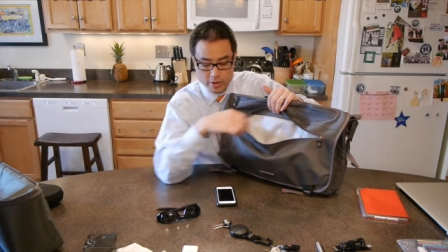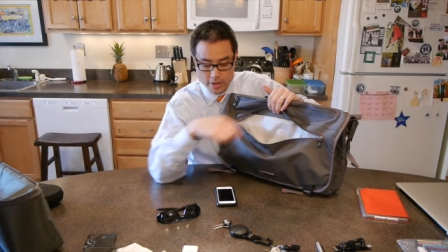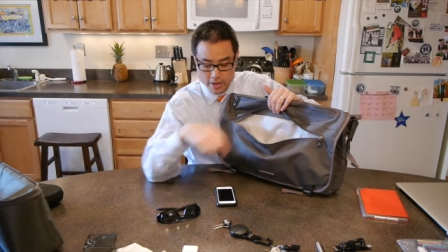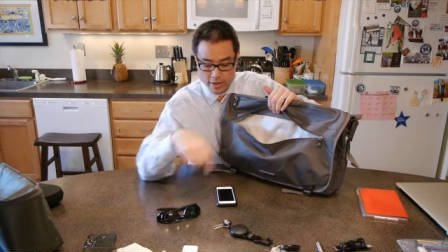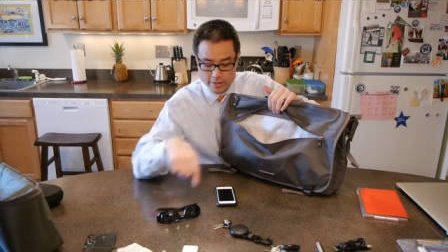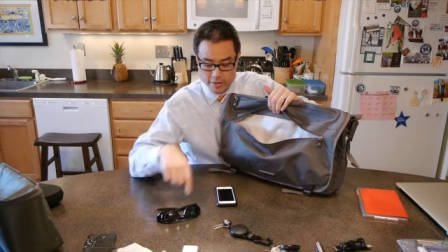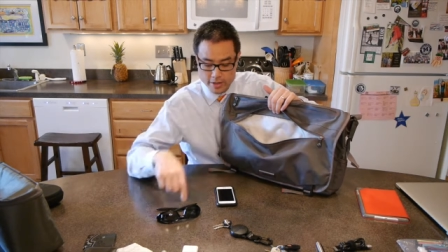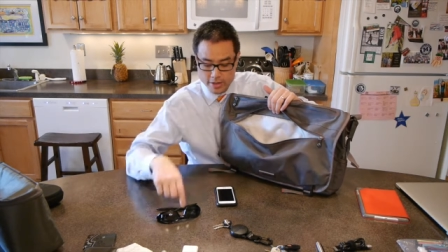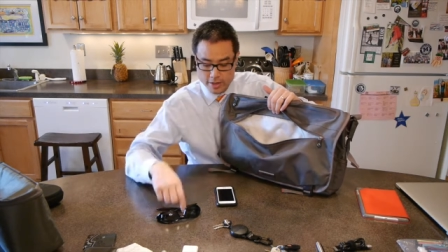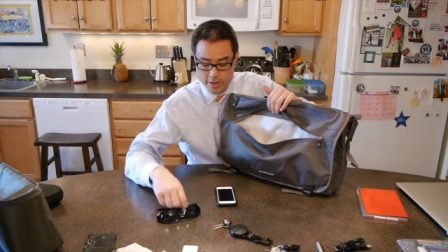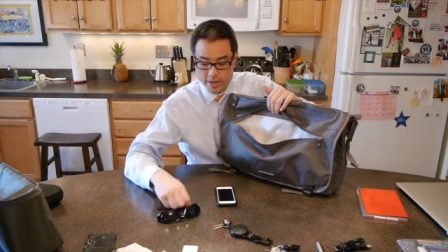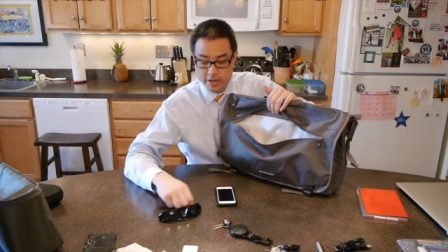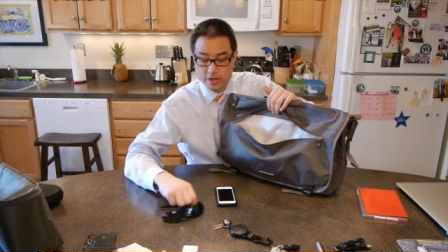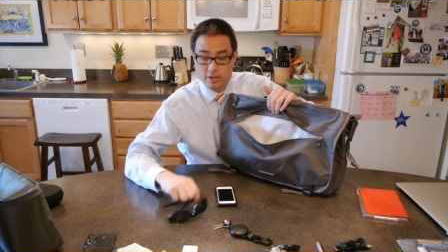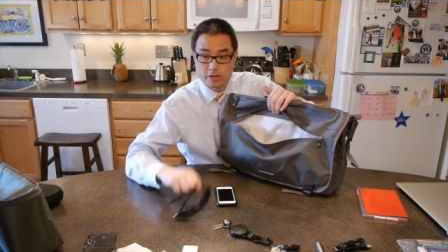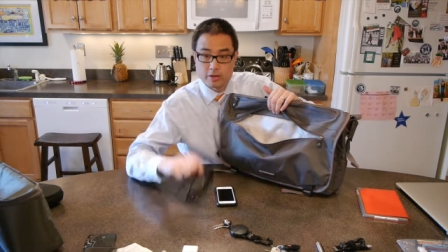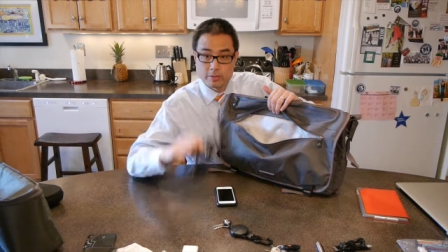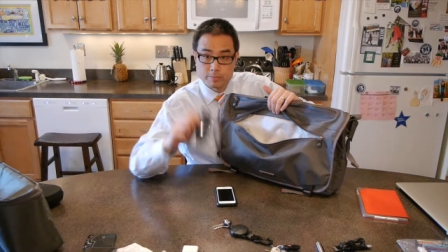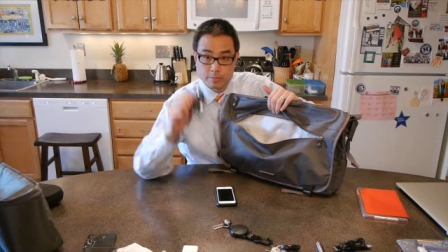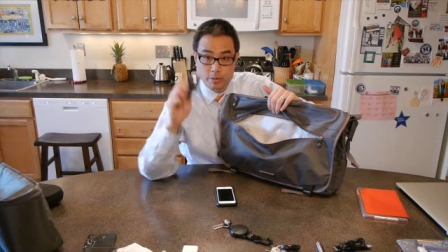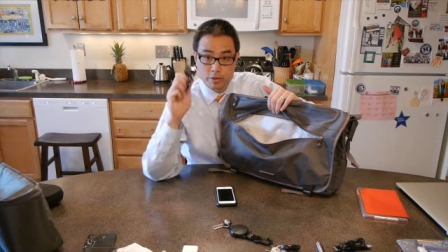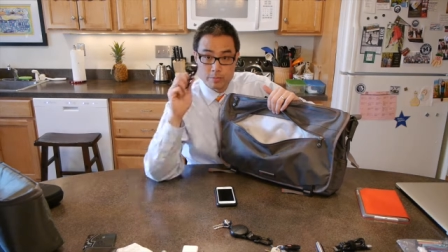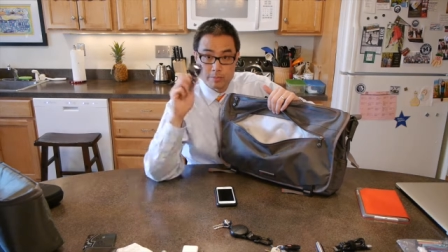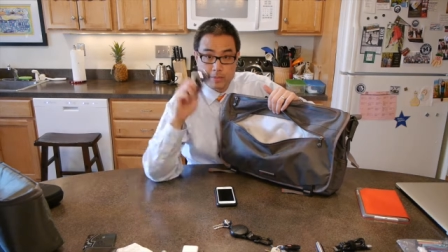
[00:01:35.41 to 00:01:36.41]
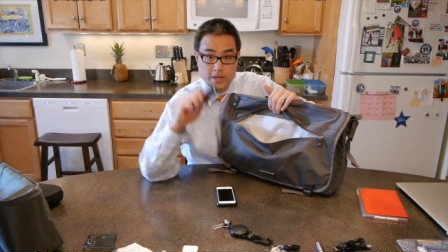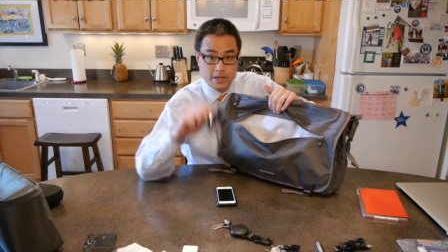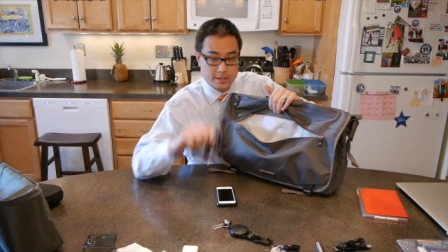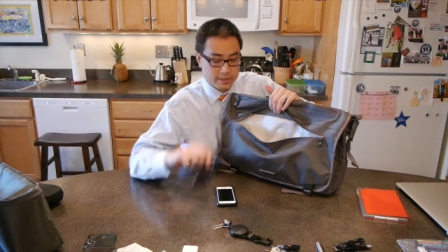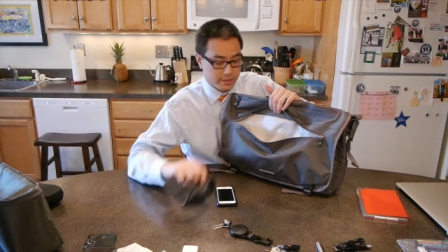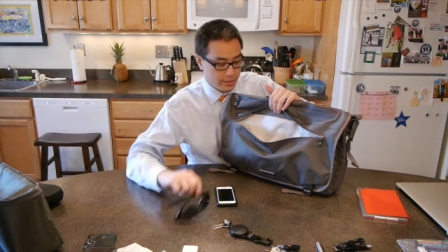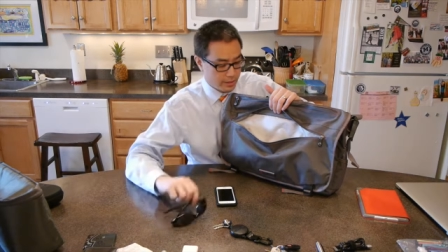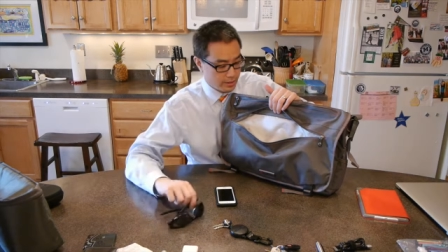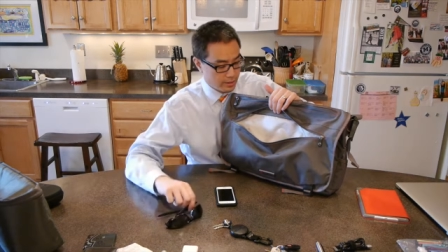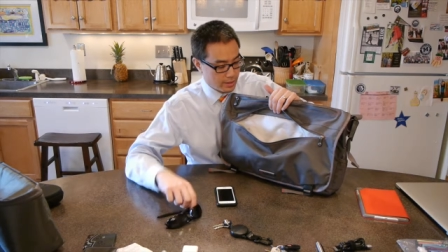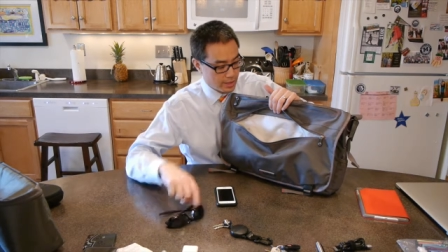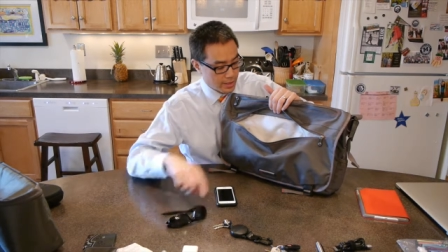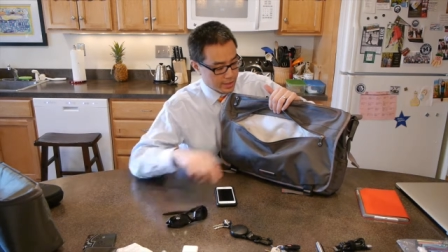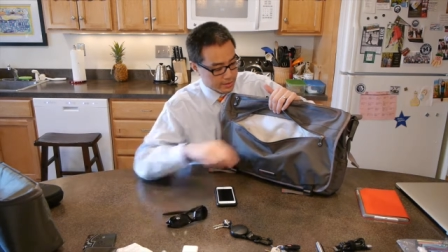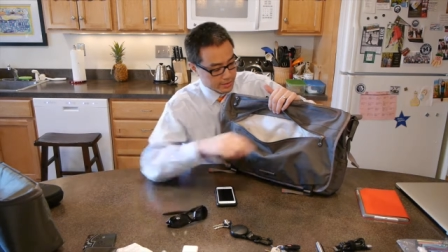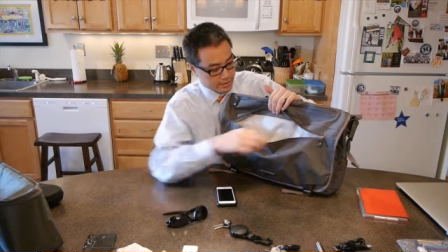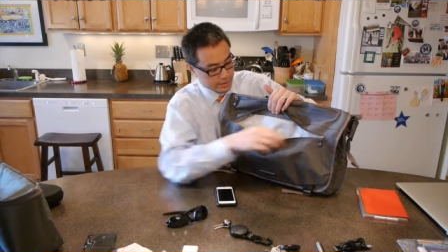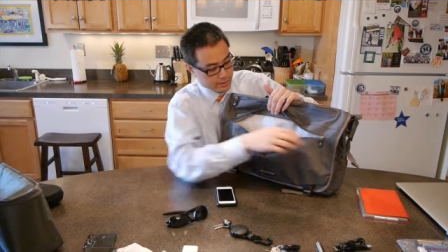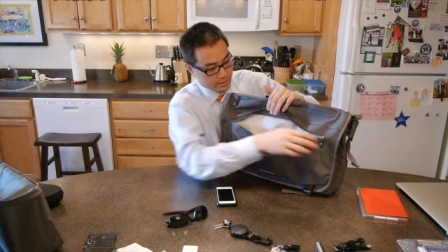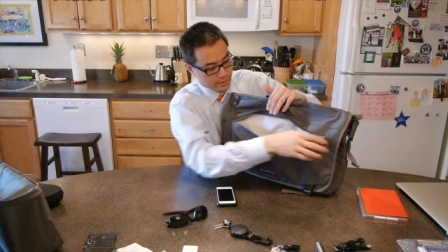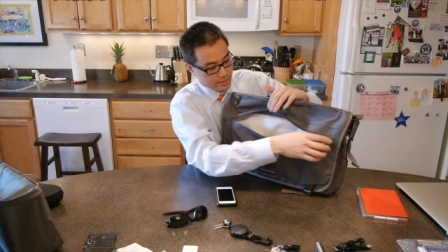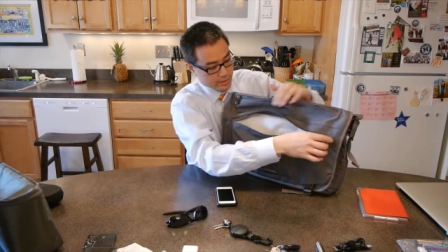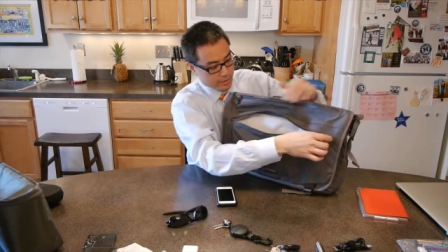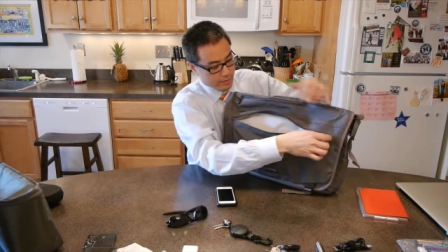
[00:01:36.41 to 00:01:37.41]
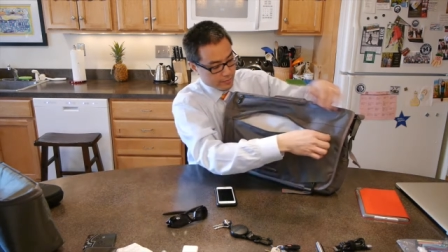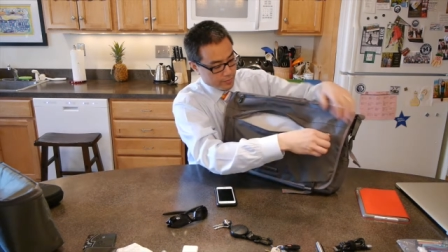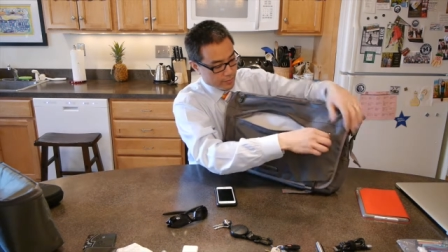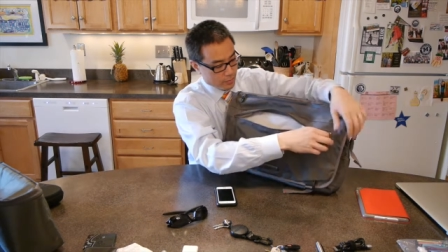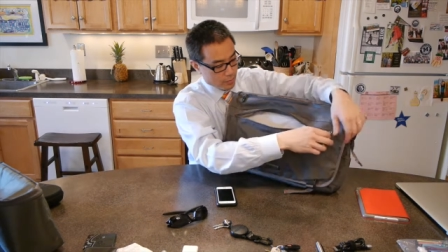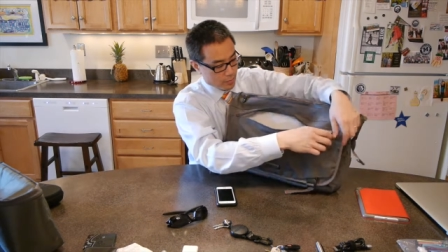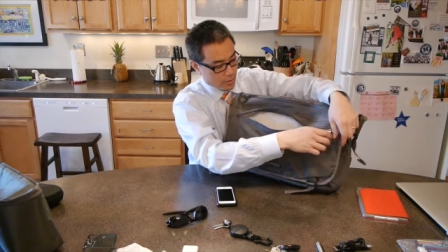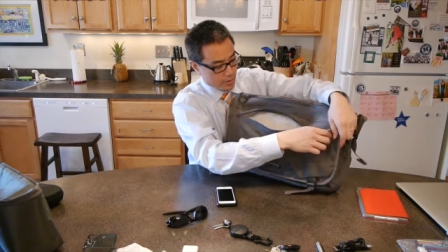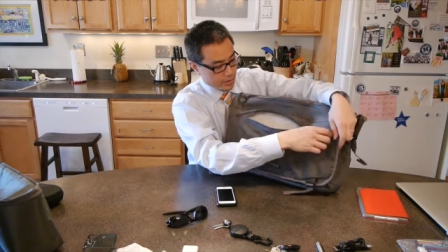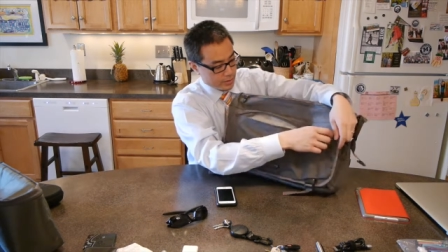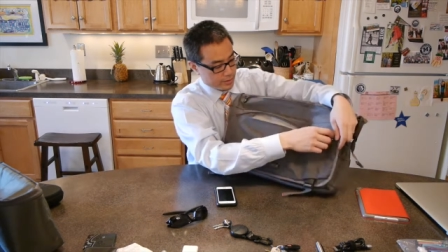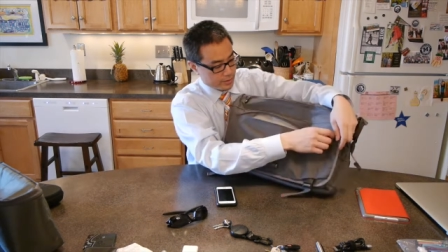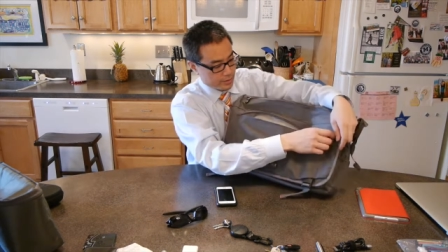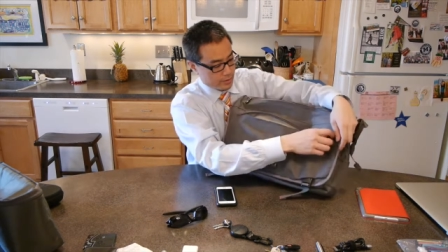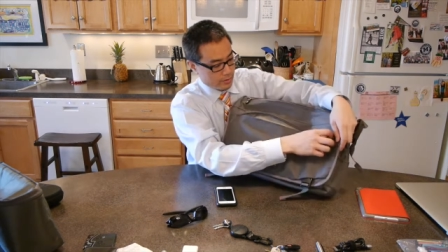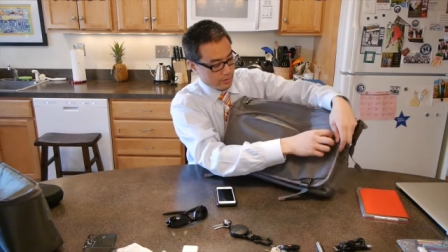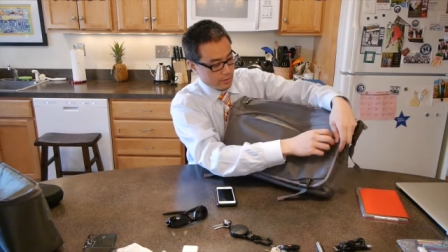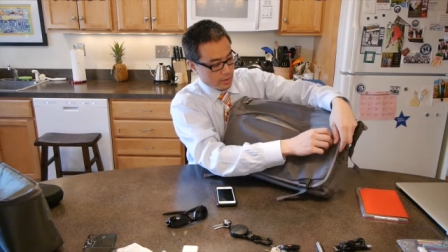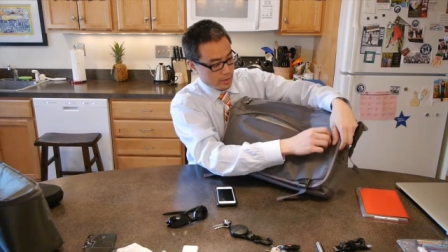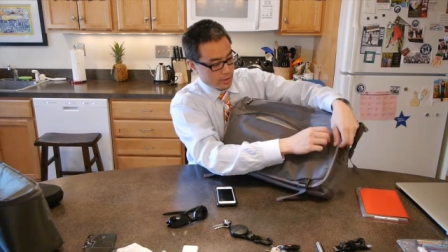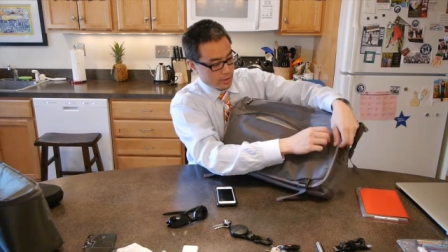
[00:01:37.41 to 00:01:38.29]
and then I could put my sunglasses in there if I wanted to.